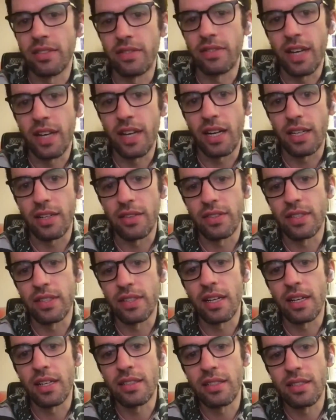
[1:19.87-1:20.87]
of cognitive
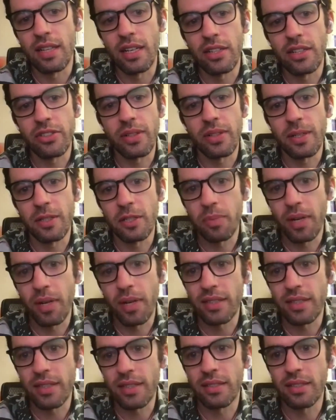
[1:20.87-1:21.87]
science and natural language
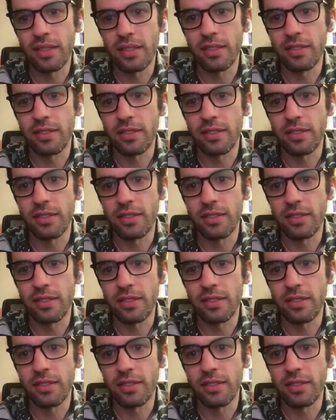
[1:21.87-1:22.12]
processing.